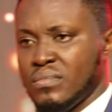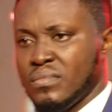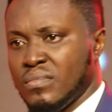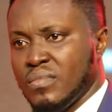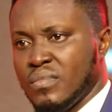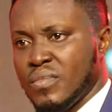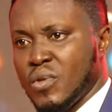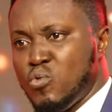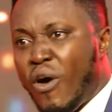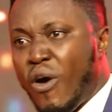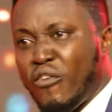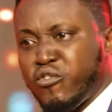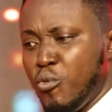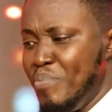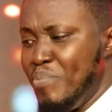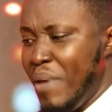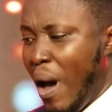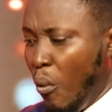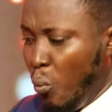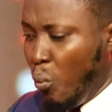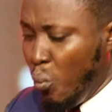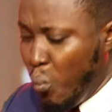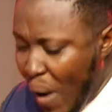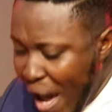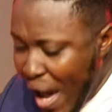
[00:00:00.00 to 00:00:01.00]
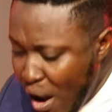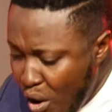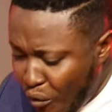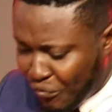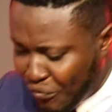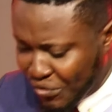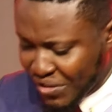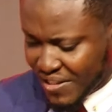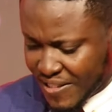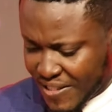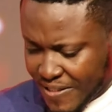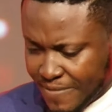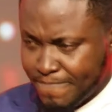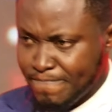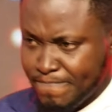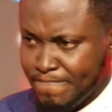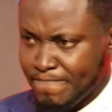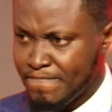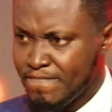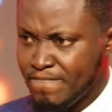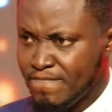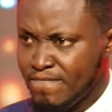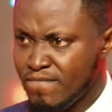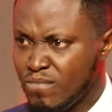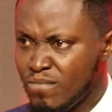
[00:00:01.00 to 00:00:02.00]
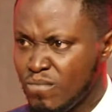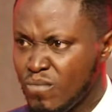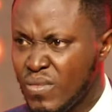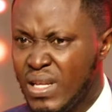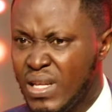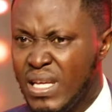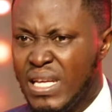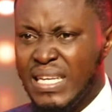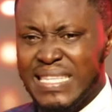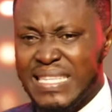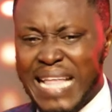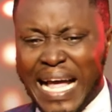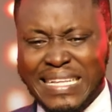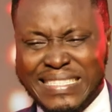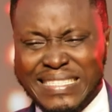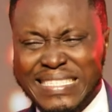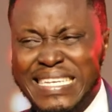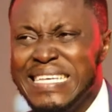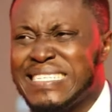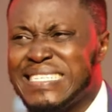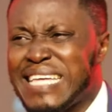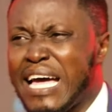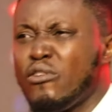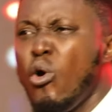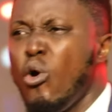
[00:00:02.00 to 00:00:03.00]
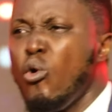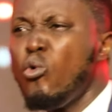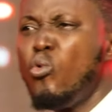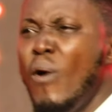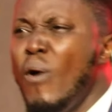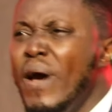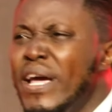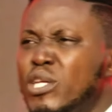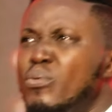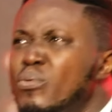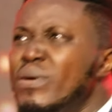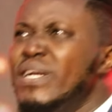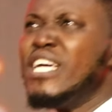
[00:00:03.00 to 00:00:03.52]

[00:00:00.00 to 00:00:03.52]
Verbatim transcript: You have to be aware of it. That things are not going the way they